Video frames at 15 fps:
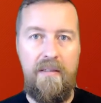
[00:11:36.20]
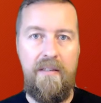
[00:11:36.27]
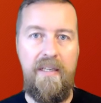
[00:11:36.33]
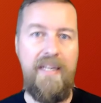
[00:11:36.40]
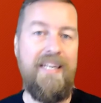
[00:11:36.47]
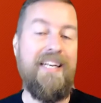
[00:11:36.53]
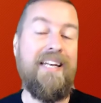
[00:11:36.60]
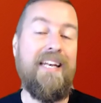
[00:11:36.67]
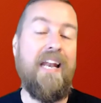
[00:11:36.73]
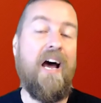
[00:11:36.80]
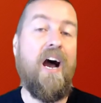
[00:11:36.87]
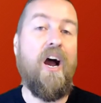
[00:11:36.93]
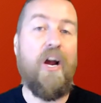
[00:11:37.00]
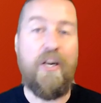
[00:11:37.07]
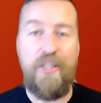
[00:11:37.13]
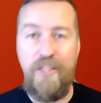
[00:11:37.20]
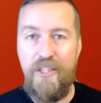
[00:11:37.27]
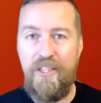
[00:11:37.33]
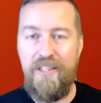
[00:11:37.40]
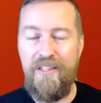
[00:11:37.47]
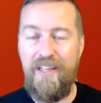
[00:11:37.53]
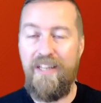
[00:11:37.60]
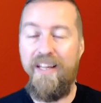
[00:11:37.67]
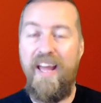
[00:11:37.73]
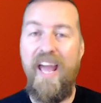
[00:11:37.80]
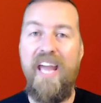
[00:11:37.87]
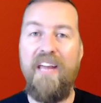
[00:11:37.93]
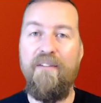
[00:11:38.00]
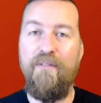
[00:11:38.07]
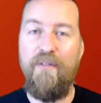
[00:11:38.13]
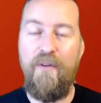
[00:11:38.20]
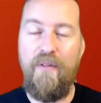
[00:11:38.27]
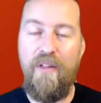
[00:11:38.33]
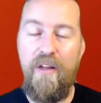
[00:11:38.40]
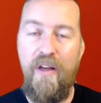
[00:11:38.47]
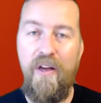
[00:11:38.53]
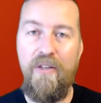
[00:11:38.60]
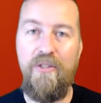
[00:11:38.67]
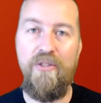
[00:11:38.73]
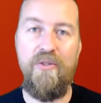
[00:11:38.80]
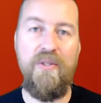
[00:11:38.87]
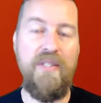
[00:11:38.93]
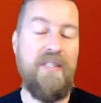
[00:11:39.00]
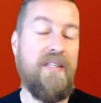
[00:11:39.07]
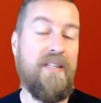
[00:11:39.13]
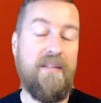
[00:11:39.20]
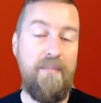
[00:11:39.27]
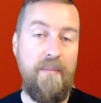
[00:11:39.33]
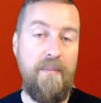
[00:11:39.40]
enlarge the cake for the country